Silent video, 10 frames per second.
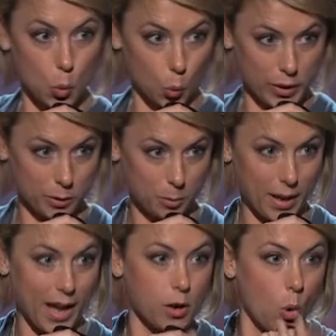Real
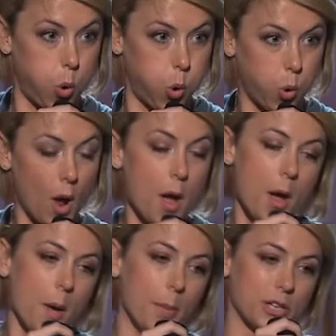bad.
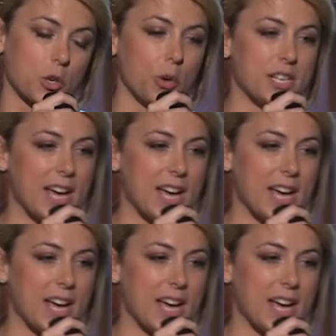But it's going to